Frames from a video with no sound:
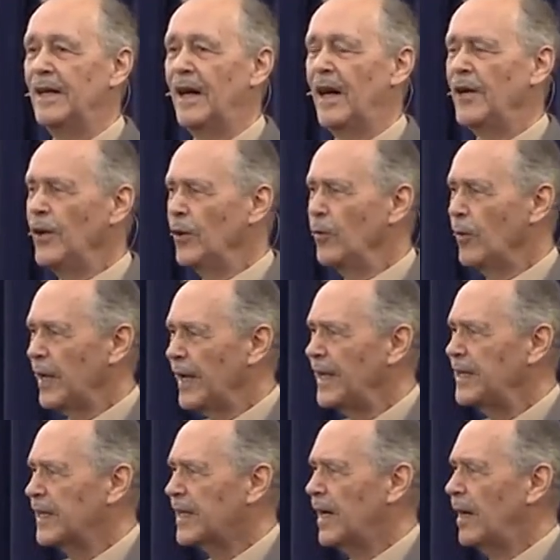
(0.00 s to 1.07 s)
Are you willing
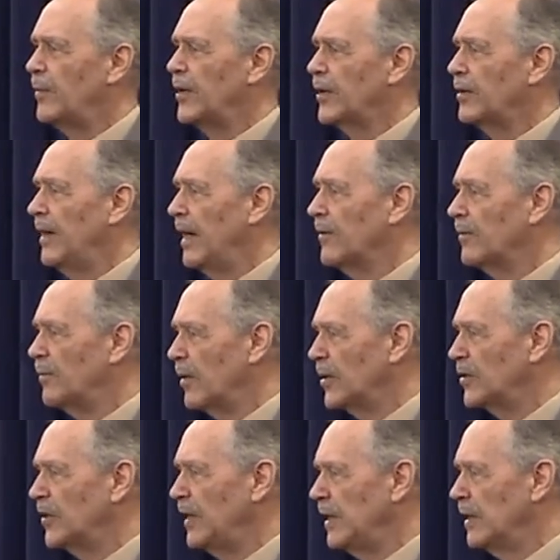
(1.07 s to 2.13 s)
to come on the ground of
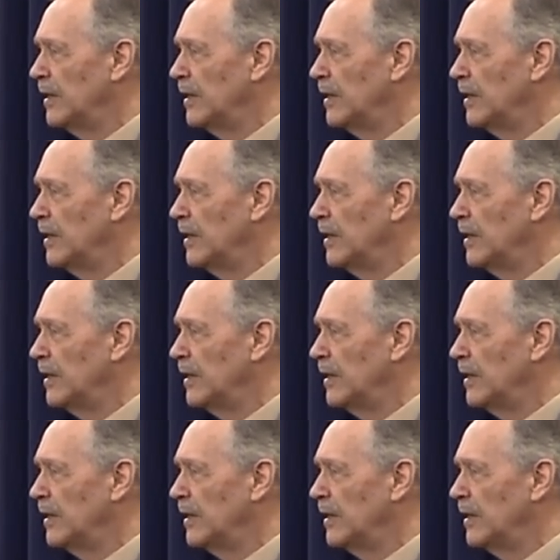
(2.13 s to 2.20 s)
mercy?